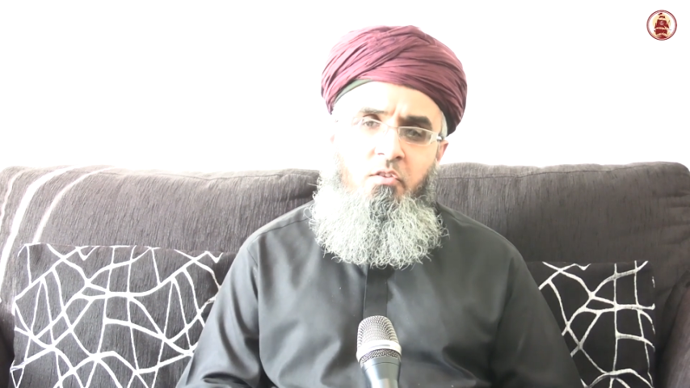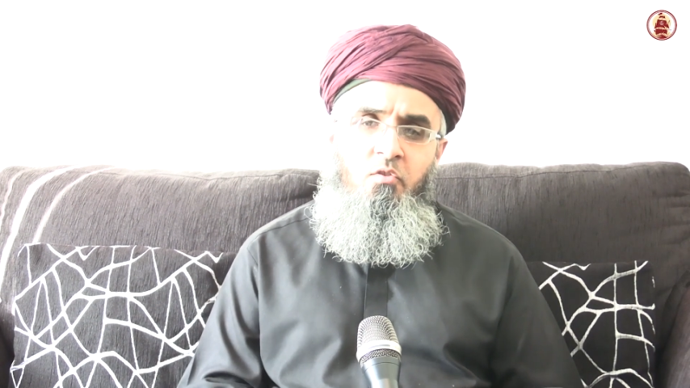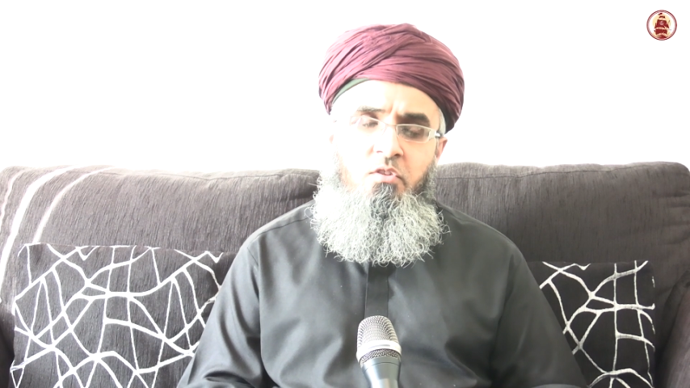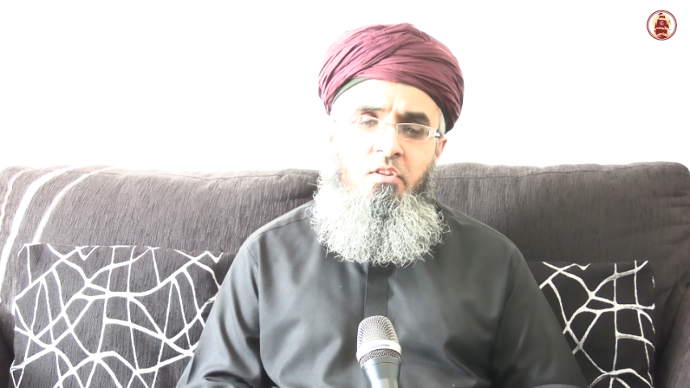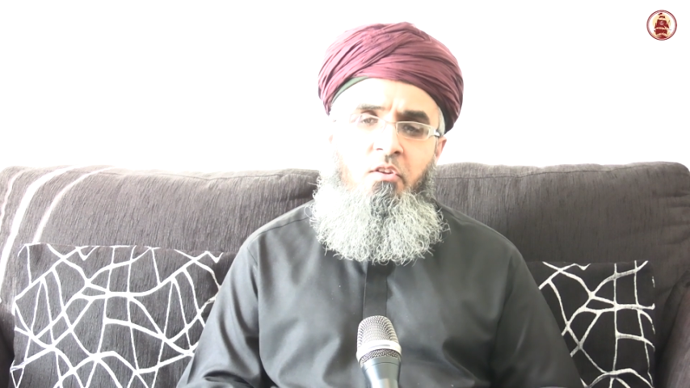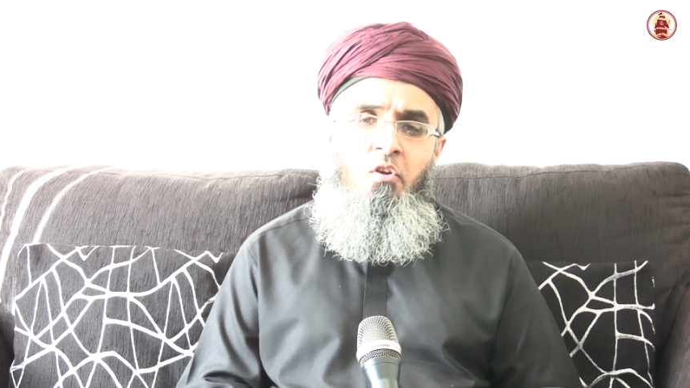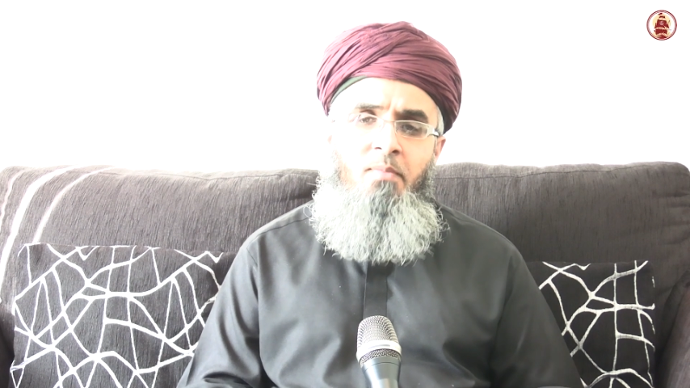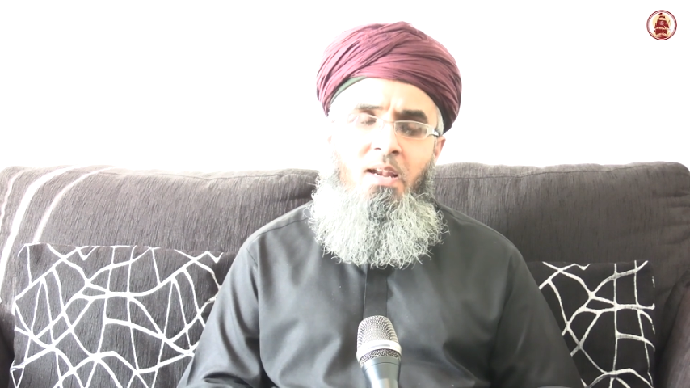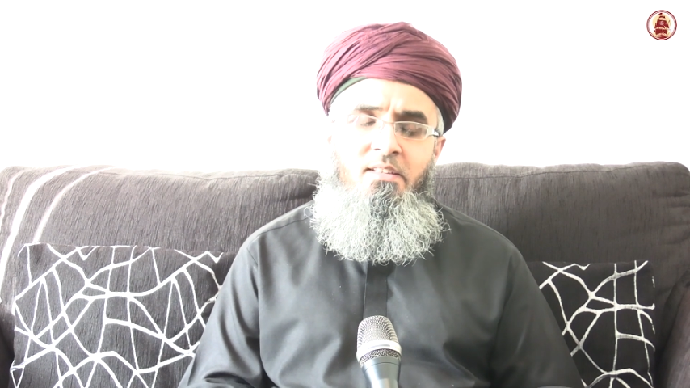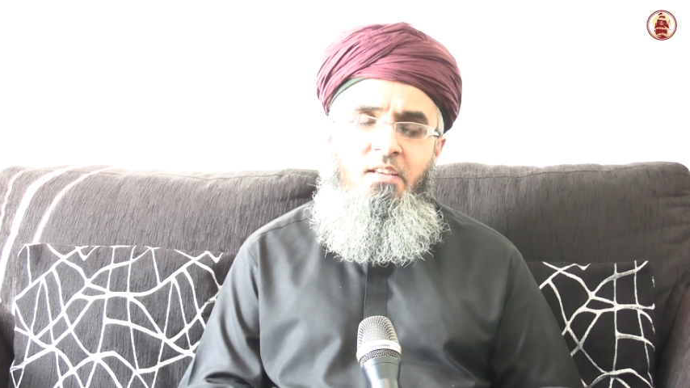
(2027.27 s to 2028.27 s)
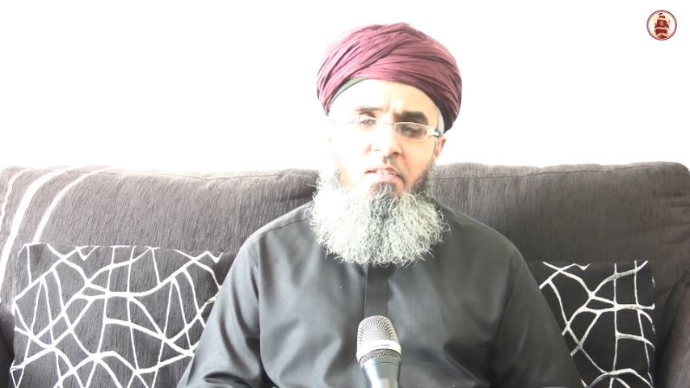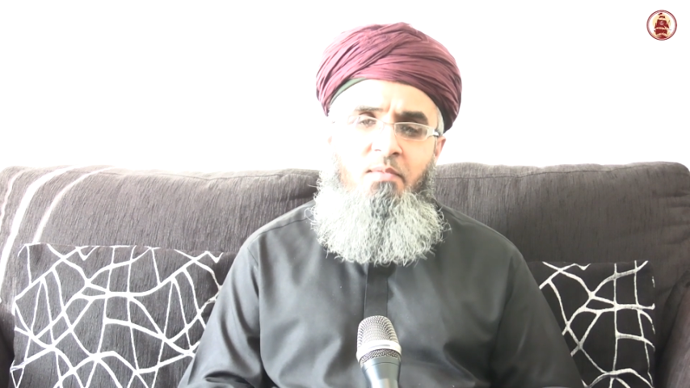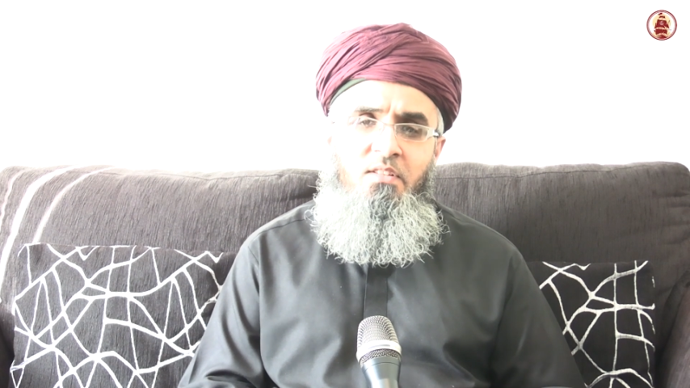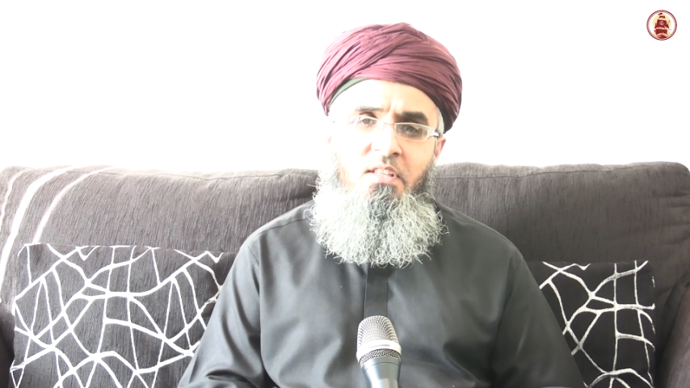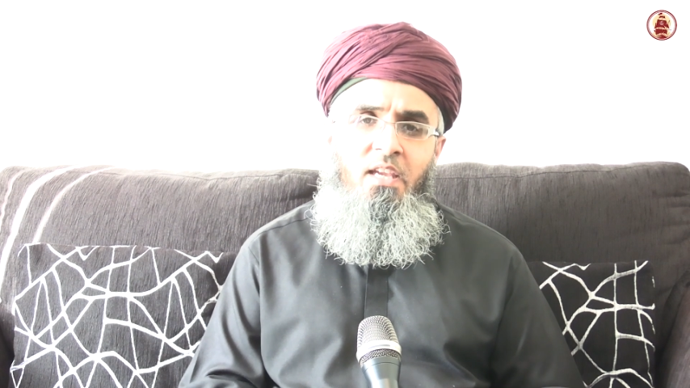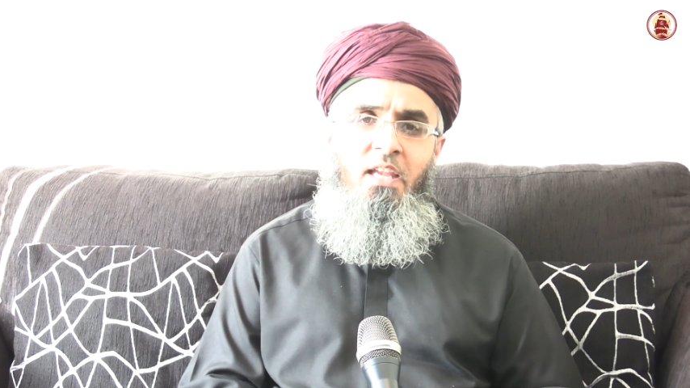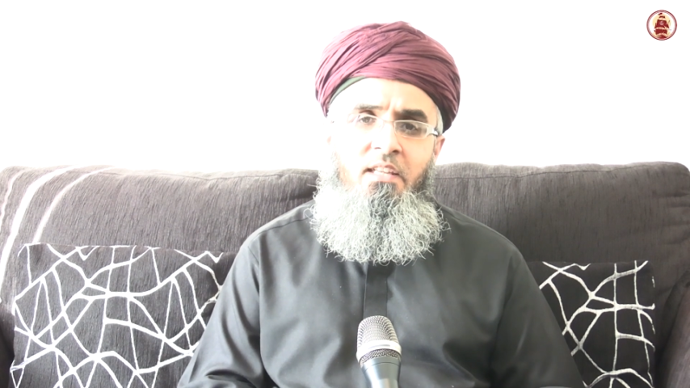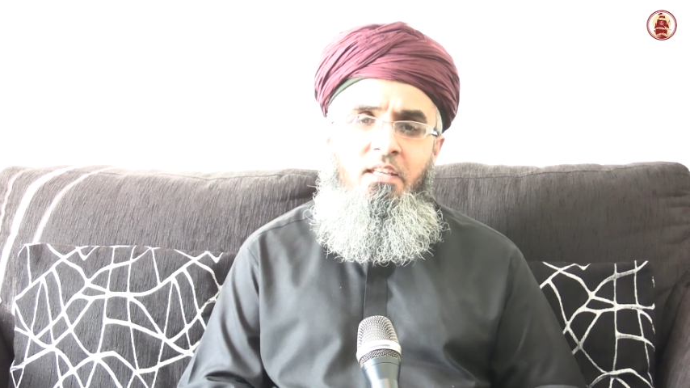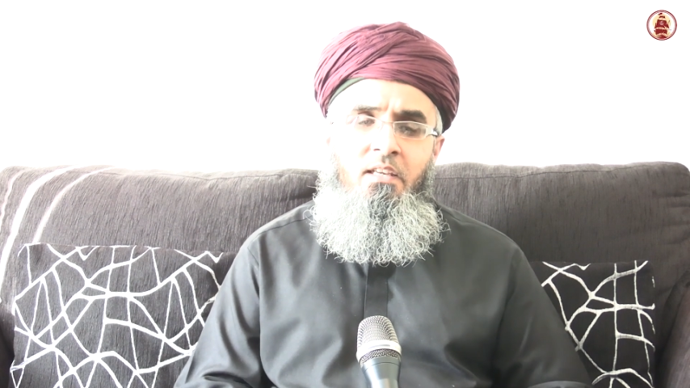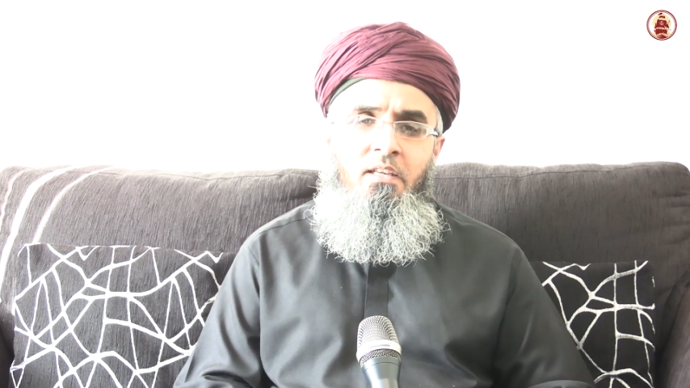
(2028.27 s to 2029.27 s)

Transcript: used to the normality of the mosque again,